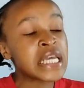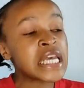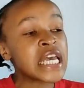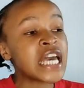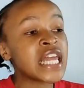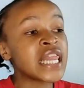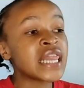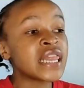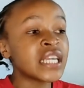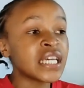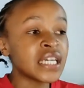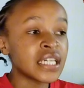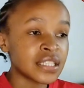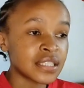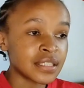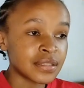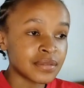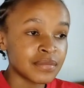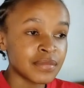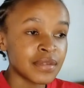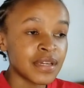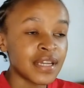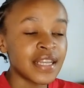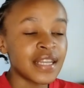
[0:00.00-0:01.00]
And then
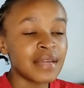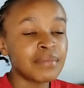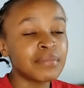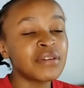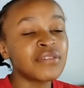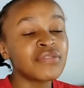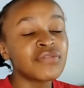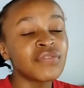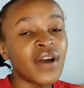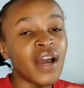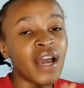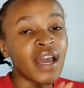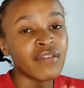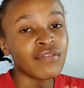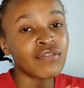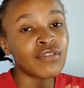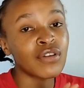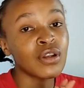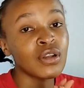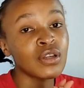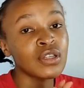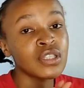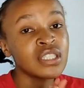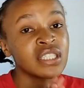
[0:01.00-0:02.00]
number five,
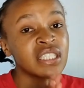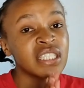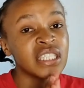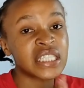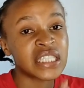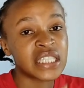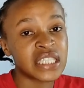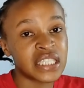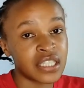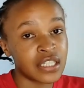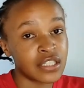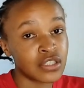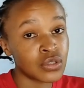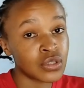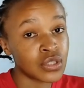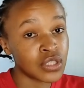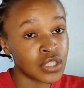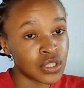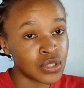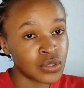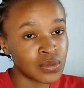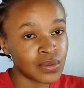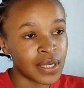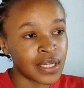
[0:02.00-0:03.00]
closely related to
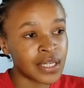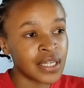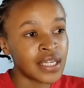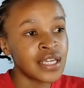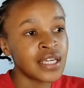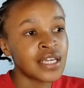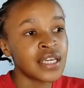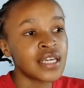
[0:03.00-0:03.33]
this one,